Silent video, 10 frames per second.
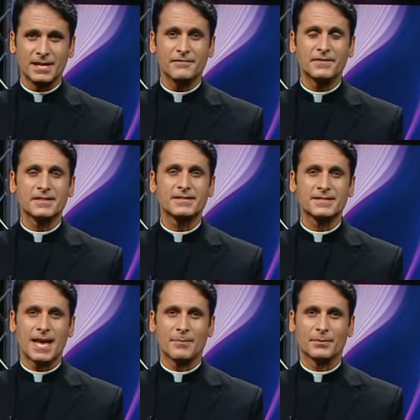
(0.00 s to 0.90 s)
If this
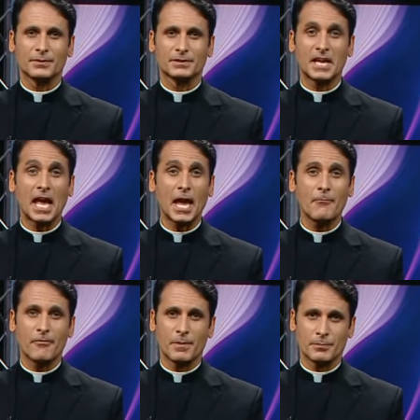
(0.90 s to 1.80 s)
sample
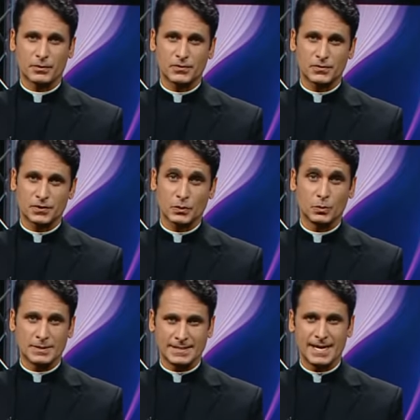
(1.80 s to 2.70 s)
came from a person
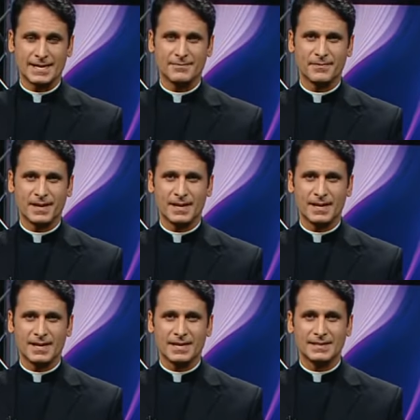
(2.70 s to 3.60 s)
who was dead,
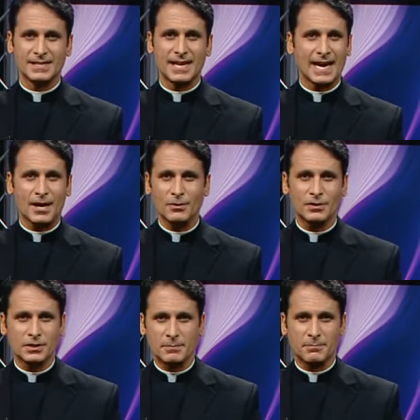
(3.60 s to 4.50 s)
then how
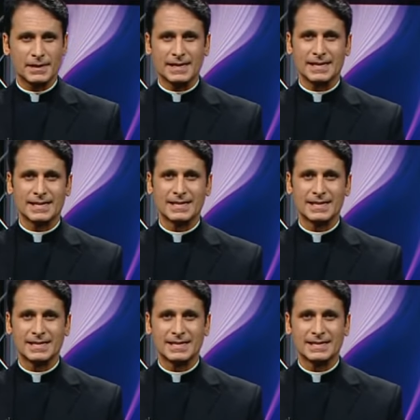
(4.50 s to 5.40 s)
could it be
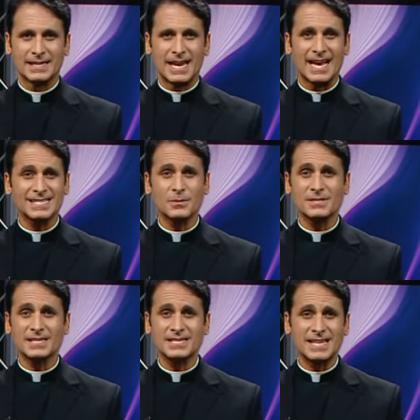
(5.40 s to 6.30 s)
that as I
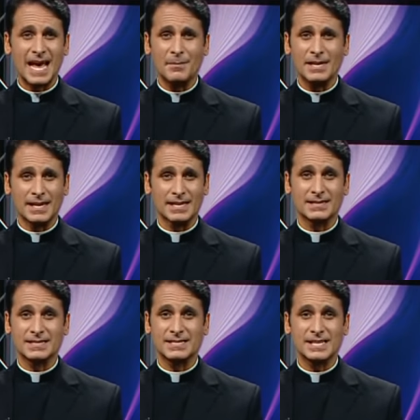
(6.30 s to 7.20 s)
was examining
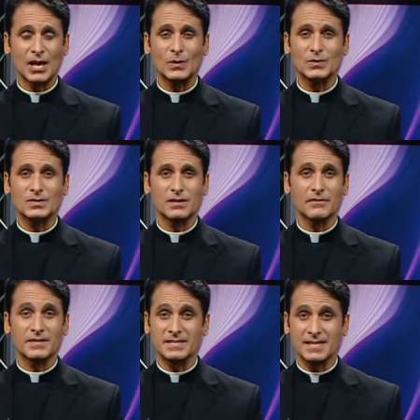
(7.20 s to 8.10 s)
it, the cells
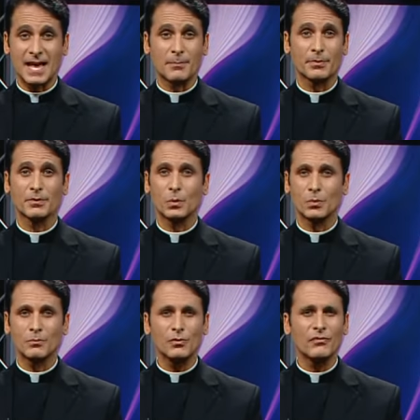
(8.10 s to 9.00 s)
of the sample
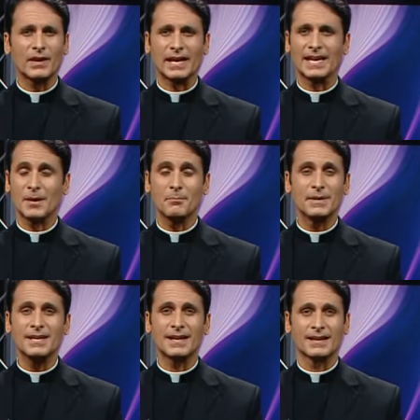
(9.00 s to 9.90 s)
were moving and
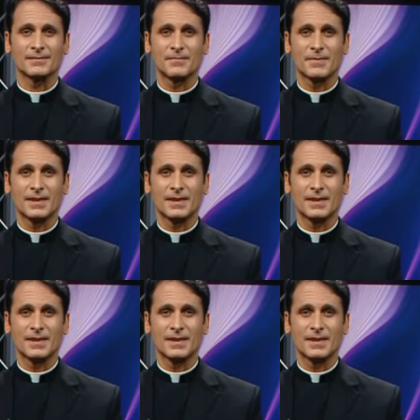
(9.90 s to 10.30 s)
beating?